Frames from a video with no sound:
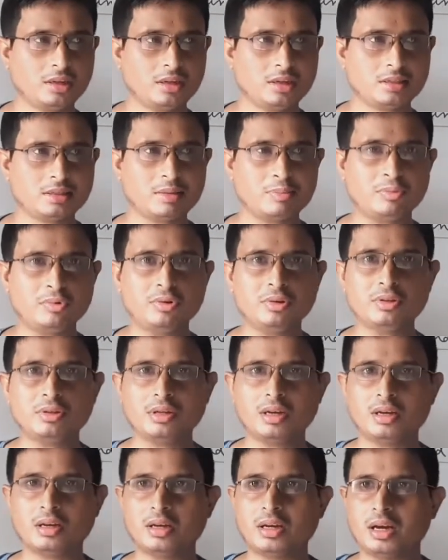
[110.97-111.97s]
Suppose
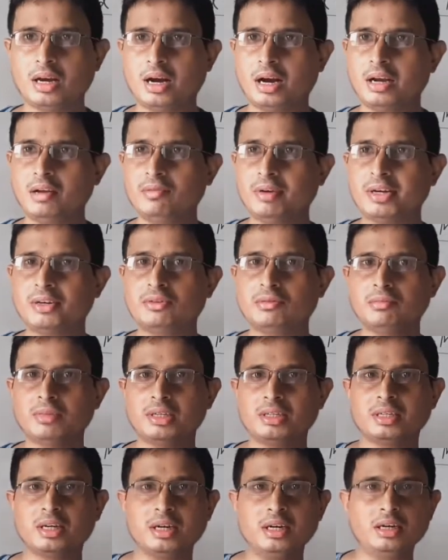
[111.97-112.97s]
I want to
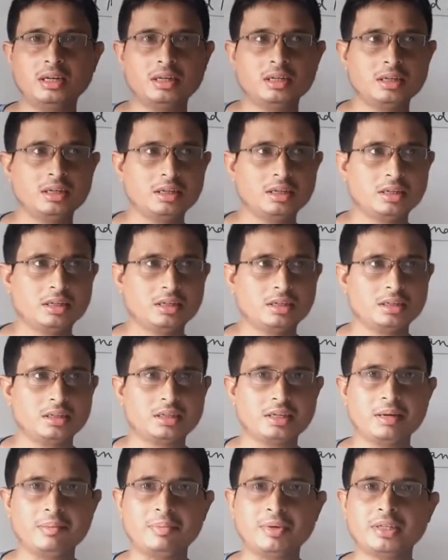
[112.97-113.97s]
measure the
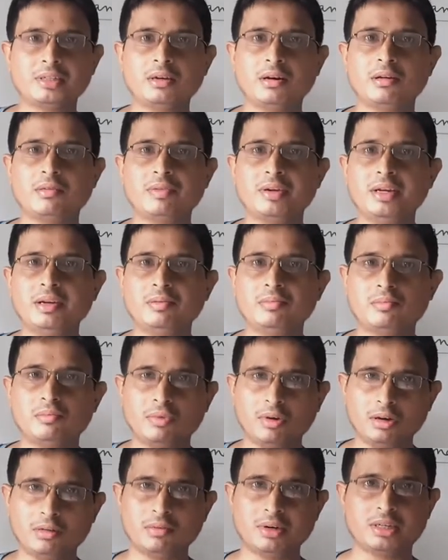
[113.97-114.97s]
temperature of a
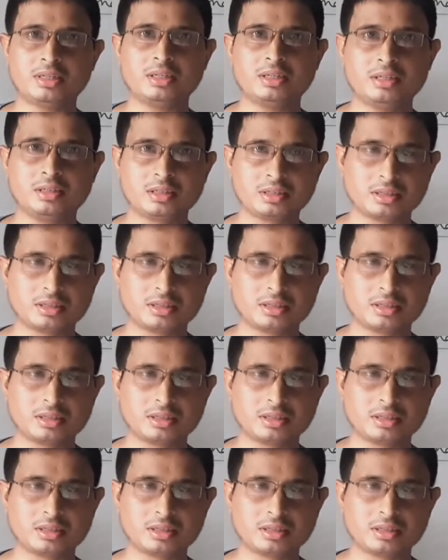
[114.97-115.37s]
boiled water.